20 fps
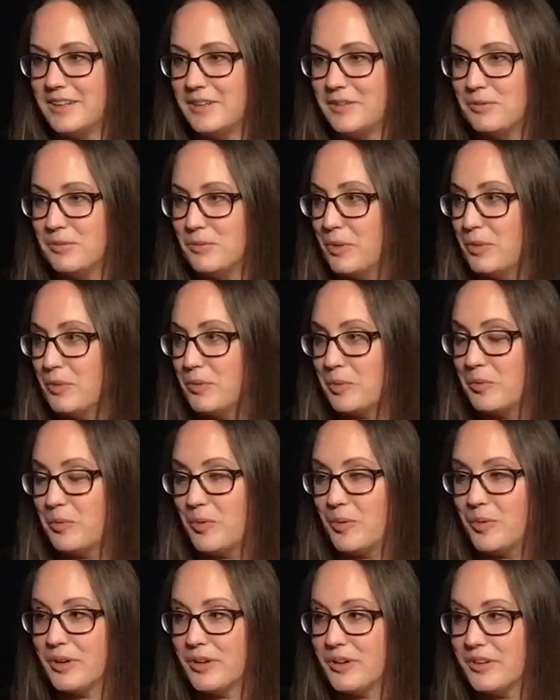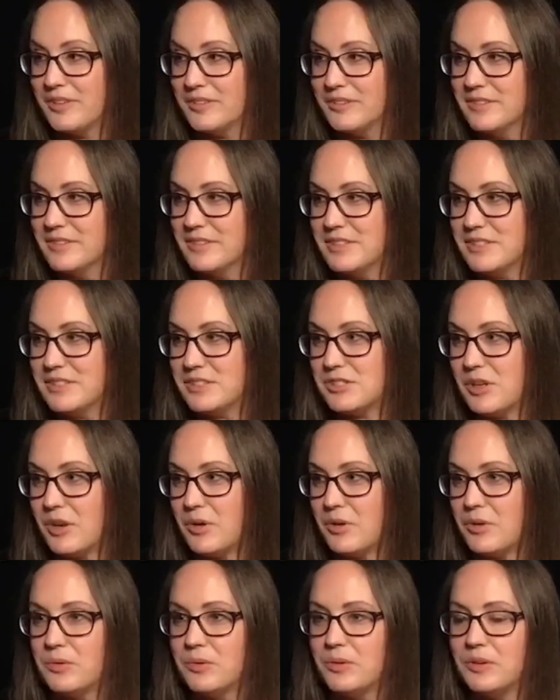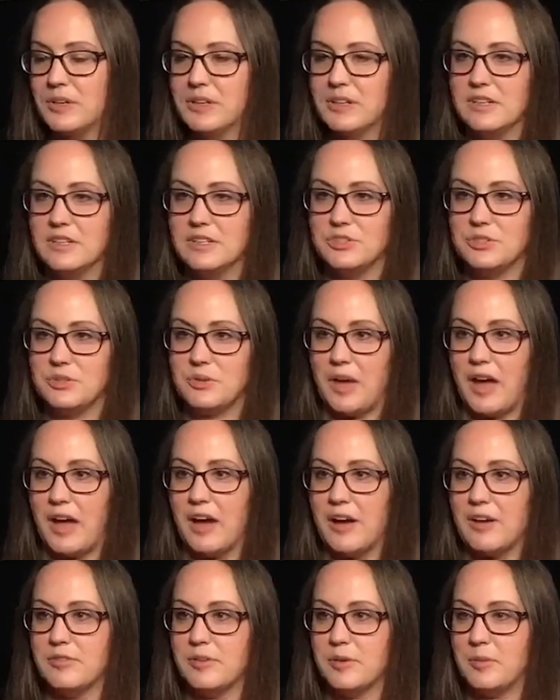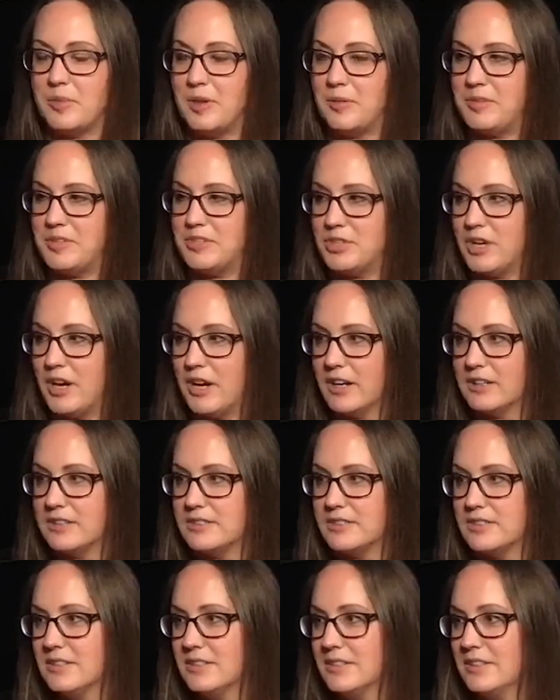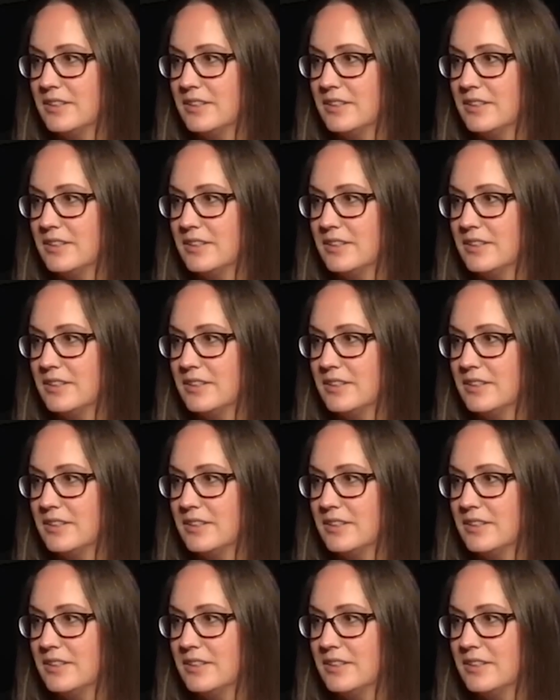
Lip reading: when we're born. So to have a baby checked